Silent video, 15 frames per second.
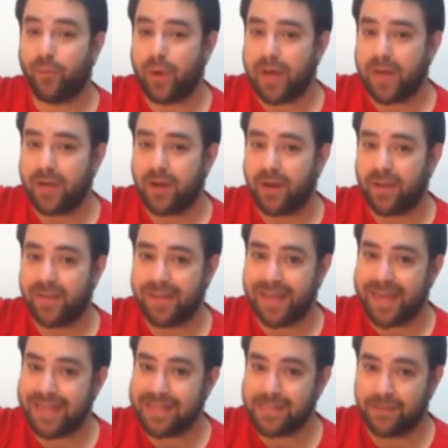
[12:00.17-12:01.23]
the 1 on
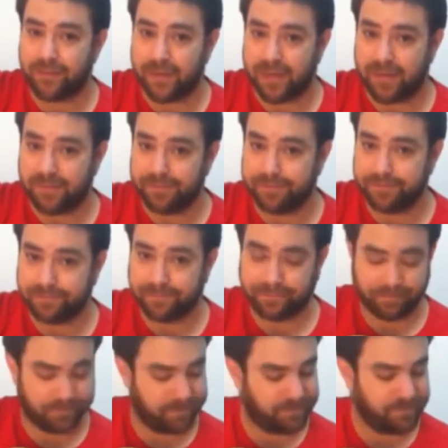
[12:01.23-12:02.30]
the A string,
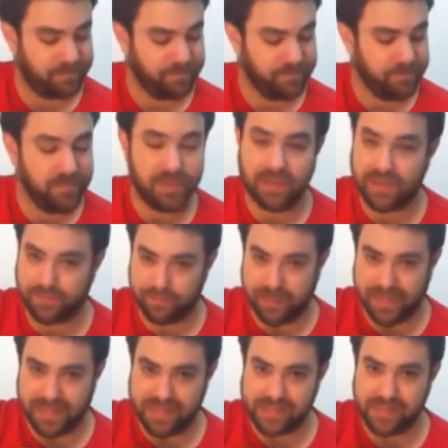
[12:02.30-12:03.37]
the
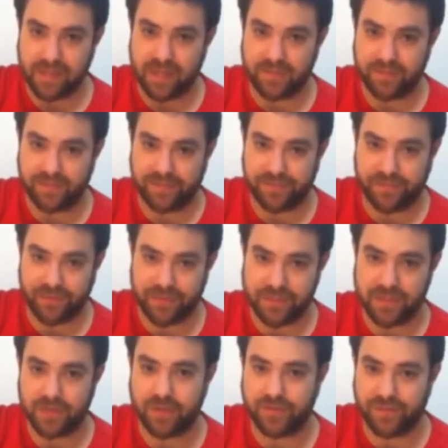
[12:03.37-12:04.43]
base of the
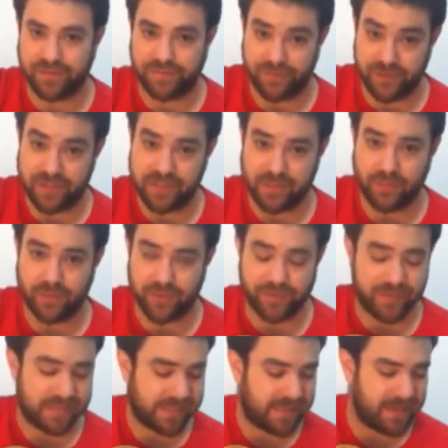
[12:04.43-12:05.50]
first chord
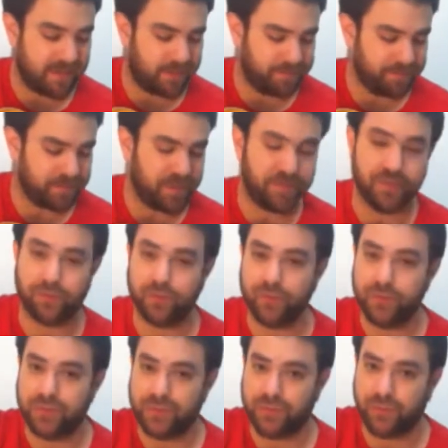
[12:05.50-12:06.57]
of the scale, of the
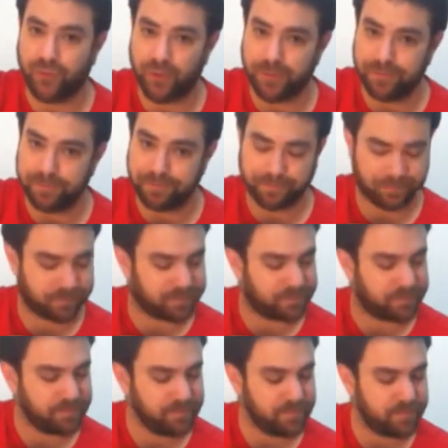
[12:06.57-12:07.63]
root chord,
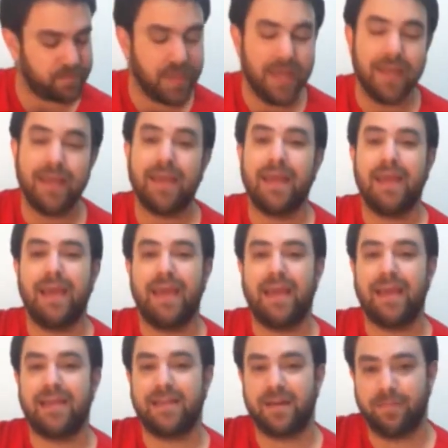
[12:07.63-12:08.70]

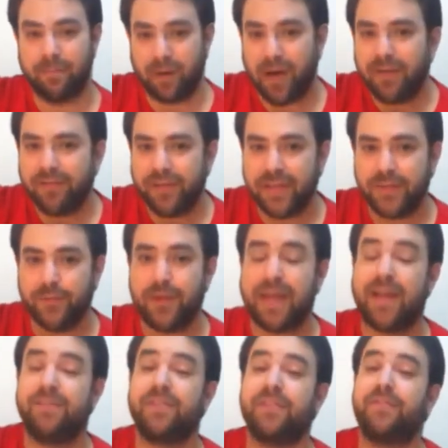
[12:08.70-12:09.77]
and above it we
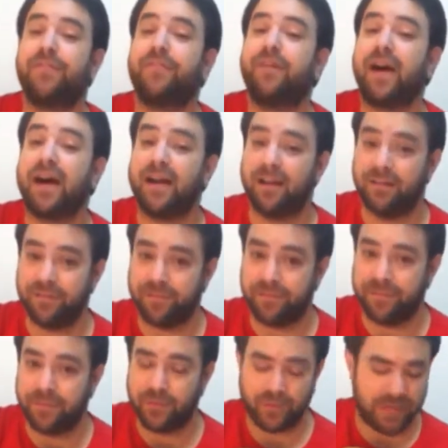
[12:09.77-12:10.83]
have the 5.
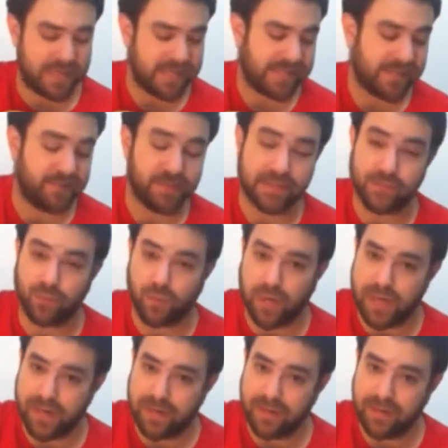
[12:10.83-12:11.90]
Okay, so it's
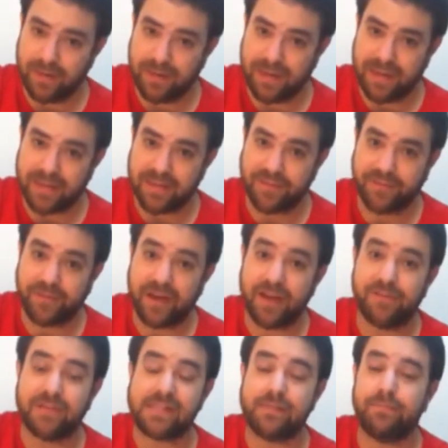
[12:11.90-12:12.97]
1 and the
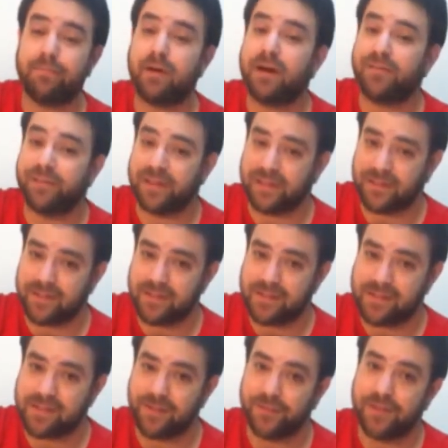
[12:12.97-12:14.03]
5 is above it,
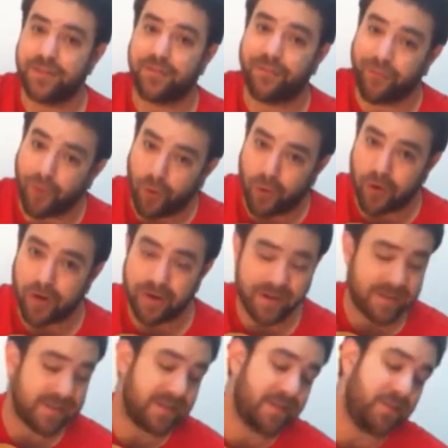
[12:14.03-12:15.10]
so the 4
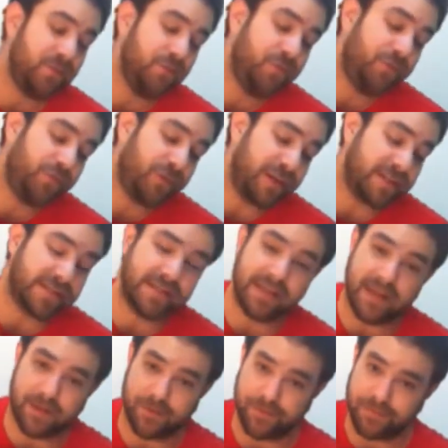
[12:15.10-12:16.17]
is 2 frets
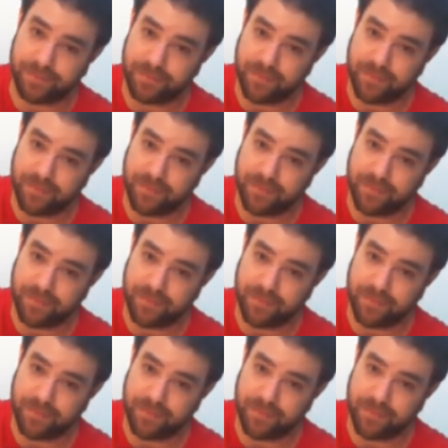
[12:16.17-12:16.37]
down.